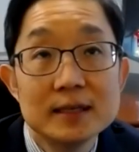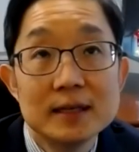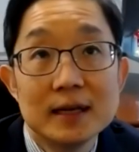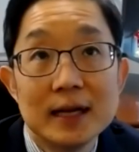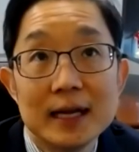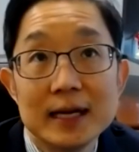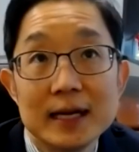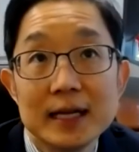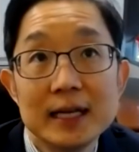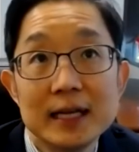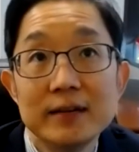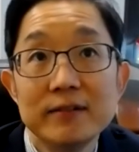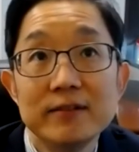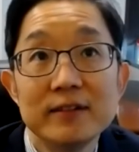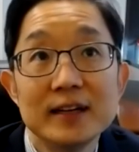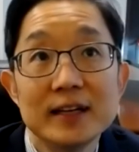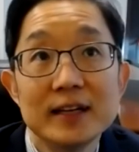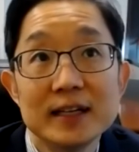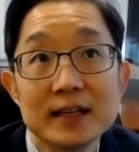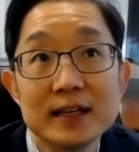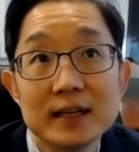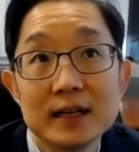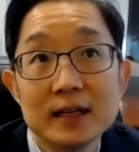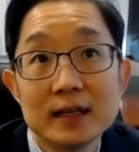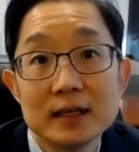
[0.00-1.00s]
And even
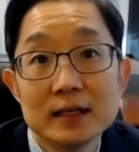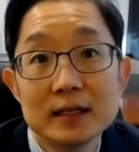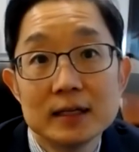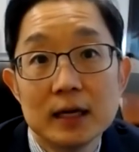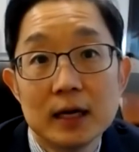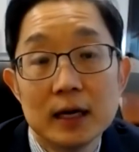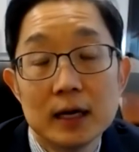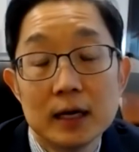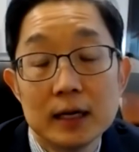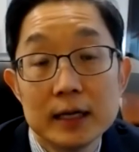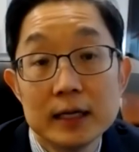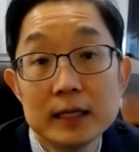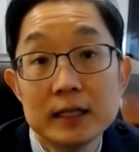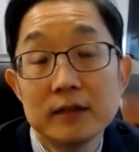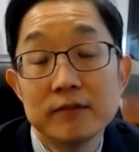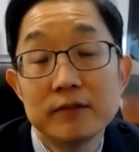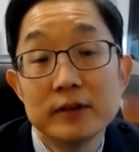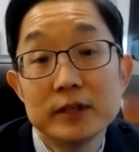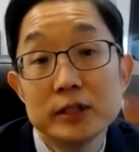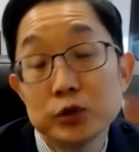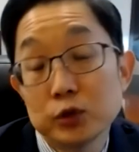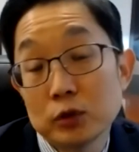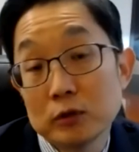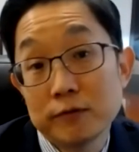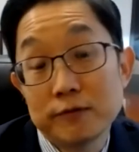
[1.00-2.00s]
in uh,
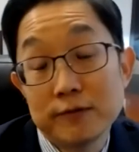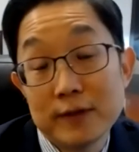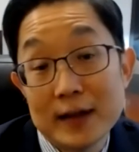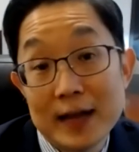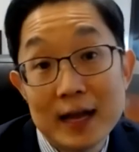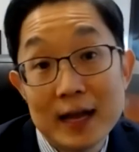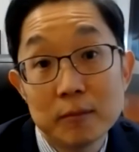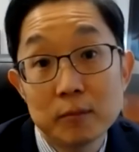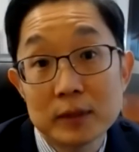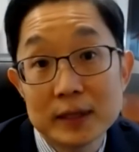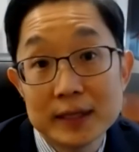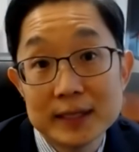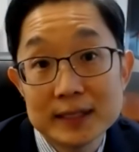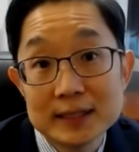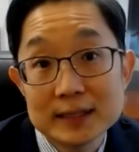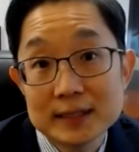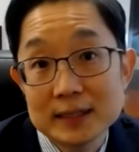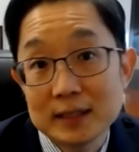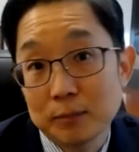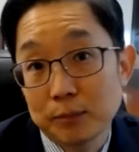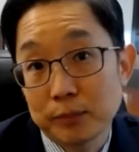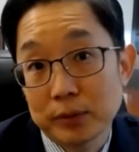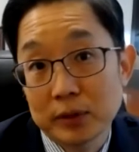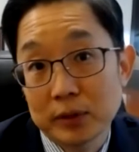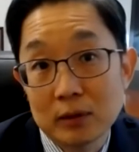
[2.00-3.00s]
individual families,
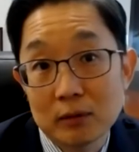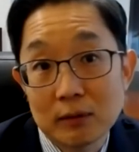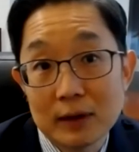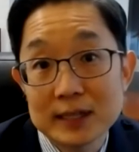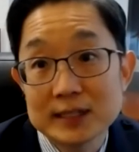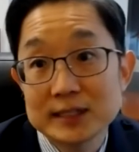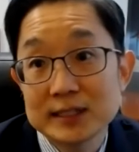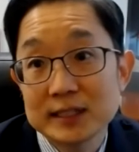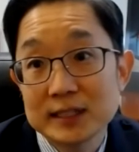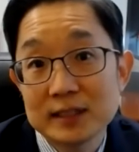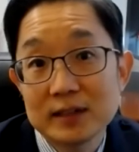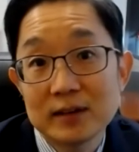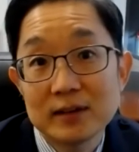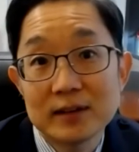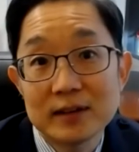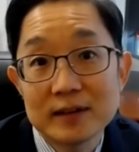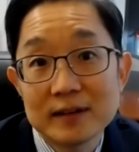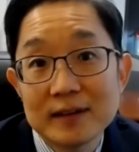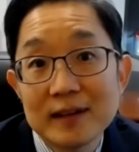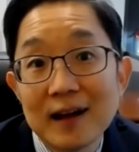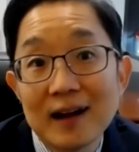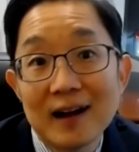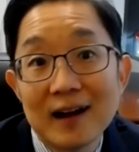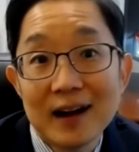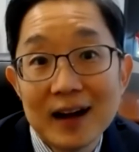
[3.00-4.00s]
the progression or the
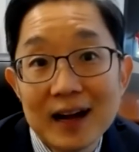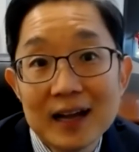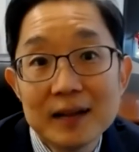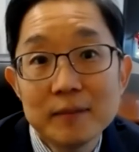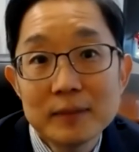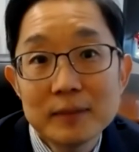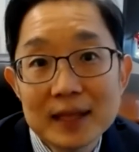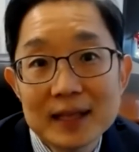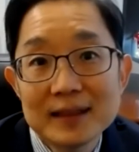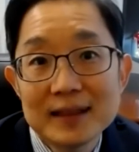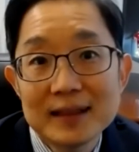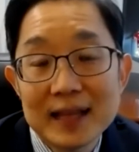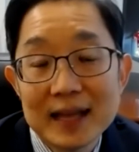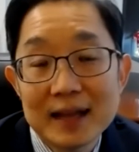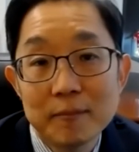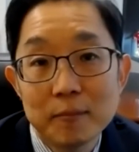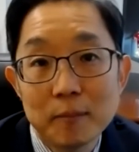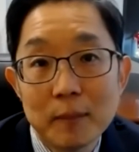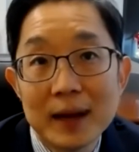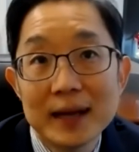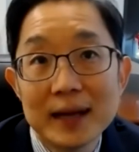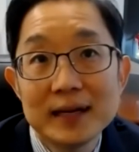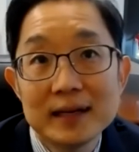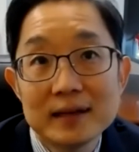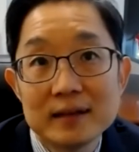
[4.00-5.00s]
time that that
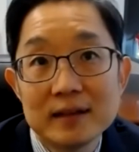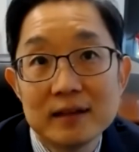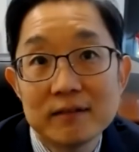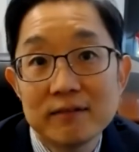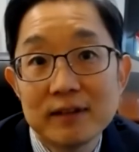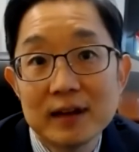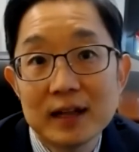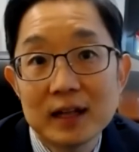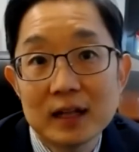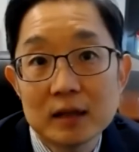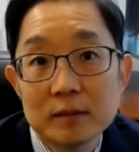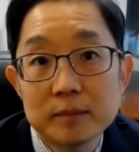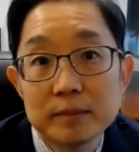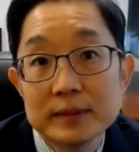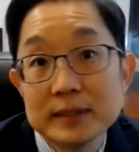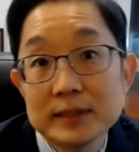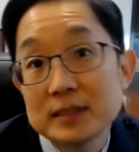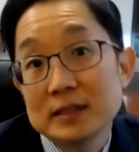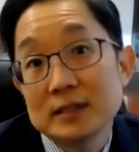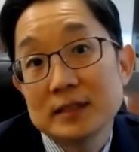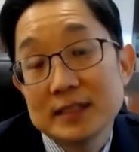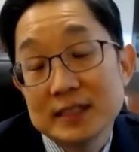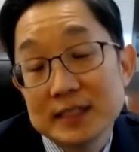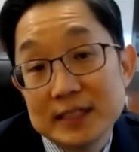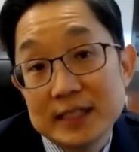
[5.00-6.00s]
might develop is,
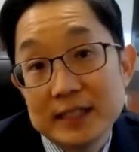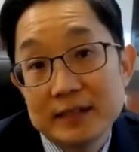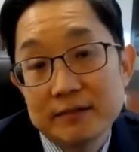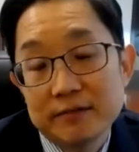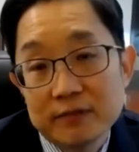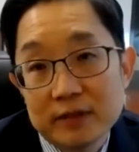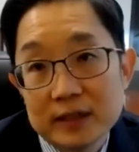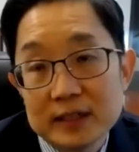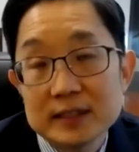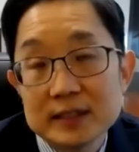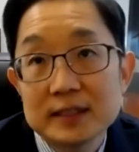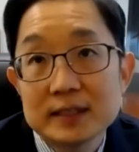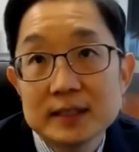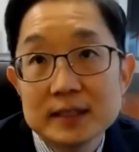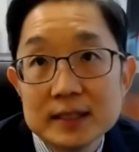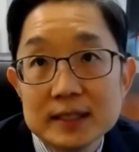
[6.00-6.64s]
is different.